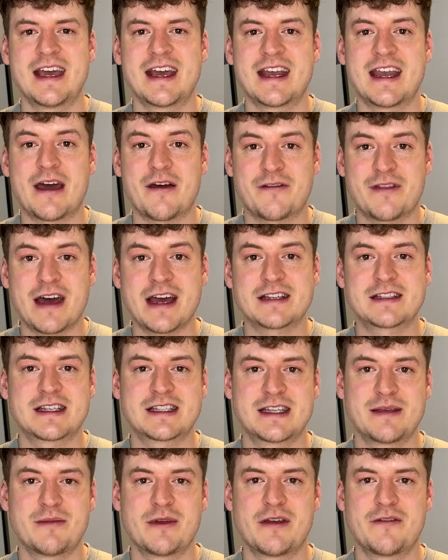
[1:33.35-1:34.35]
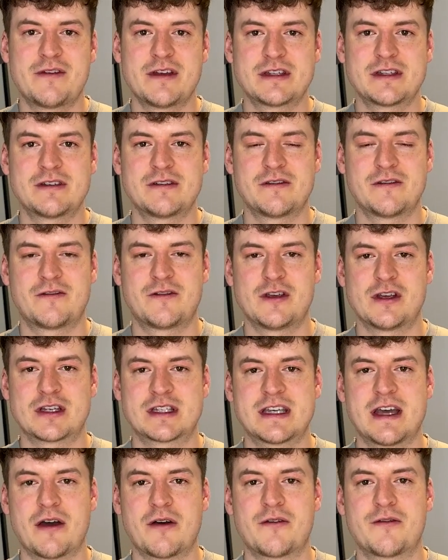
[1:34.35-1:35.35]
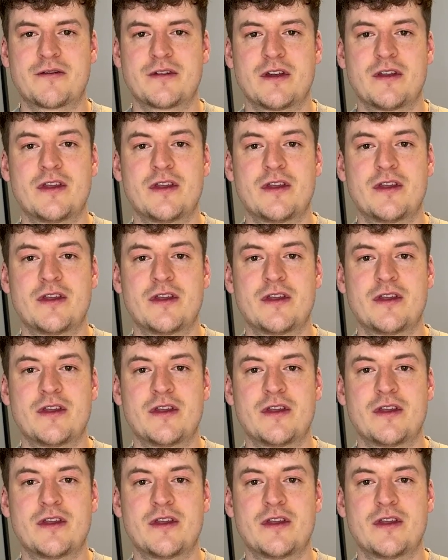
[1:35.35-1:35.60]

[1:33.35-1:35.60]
Now, if that's a similar vision for yourself,